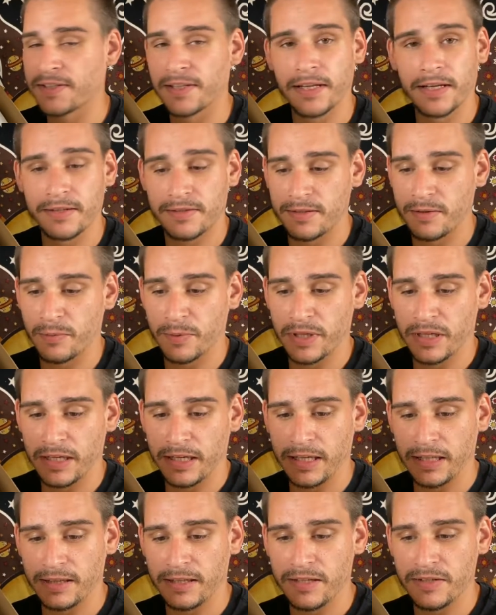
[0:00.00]
Like I said, we're going to
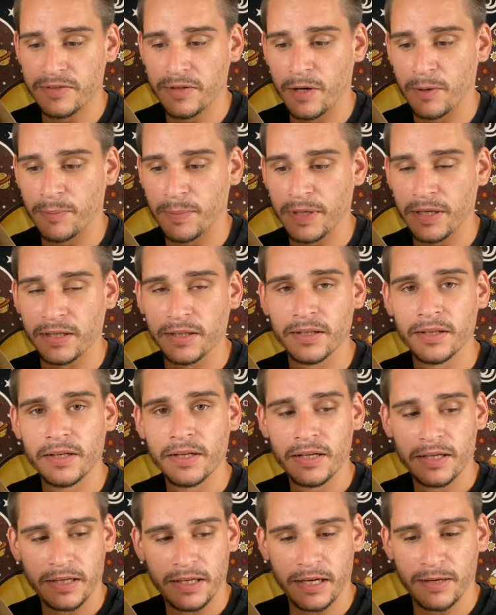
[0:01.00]
get these open,
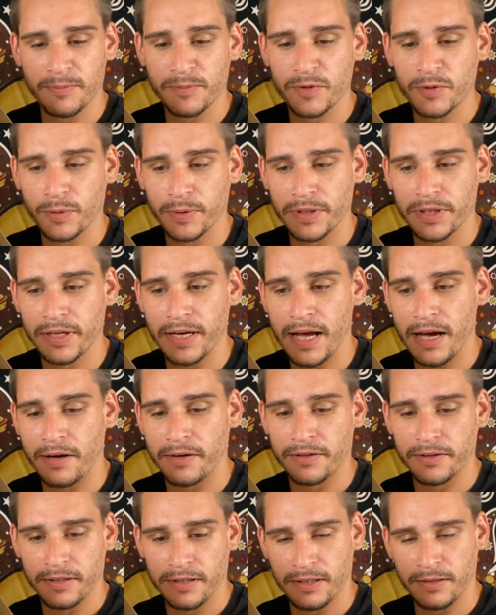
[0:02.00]
get them sorted
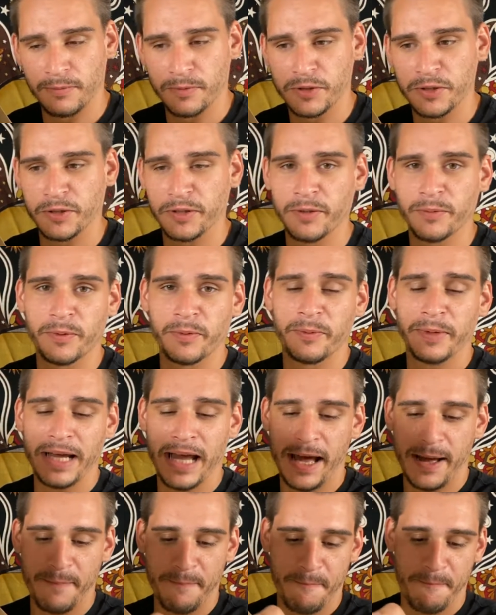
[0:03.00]
out, and then we'll show you what we got.